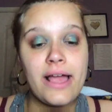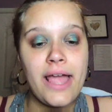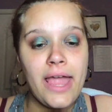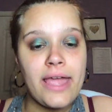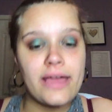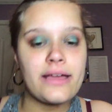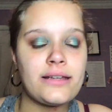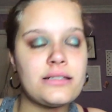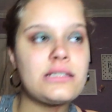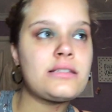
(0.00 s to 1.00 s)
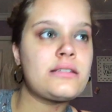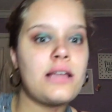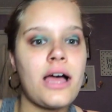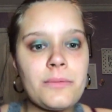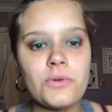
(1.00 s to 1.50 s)
And
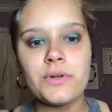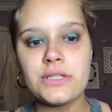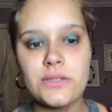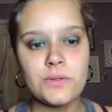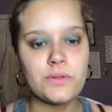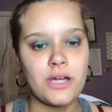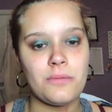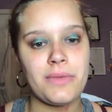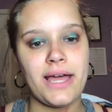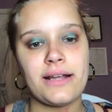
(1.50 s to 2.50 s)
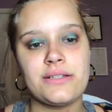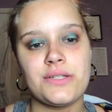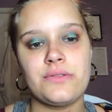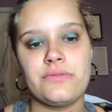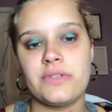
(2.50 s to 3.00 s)
I'm going to come back
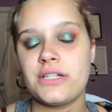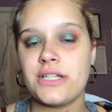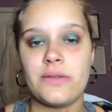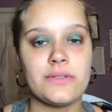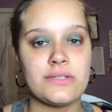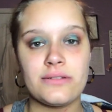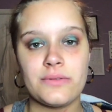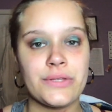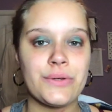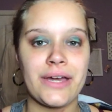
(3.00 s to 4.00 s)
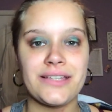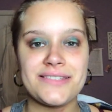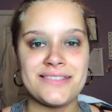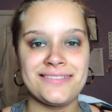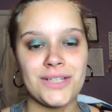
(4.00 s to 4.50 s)
to finish out this look with you
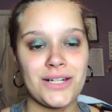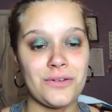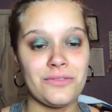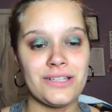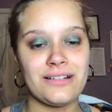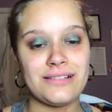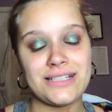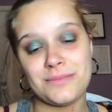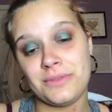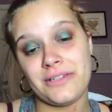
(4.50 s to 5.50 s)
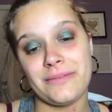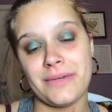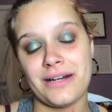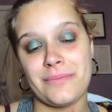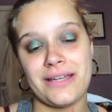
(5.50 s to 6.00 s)
guys. And hopefully it'll end up looking
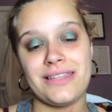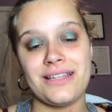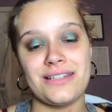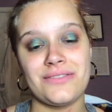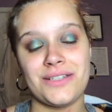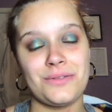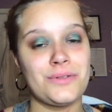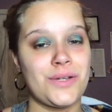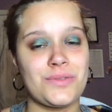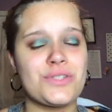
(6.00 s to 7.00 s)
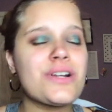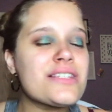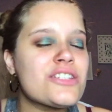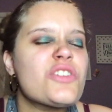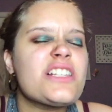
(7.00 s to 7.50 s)
better by the end of it. Who knows?
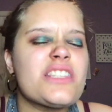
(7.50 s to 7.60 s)
Trust the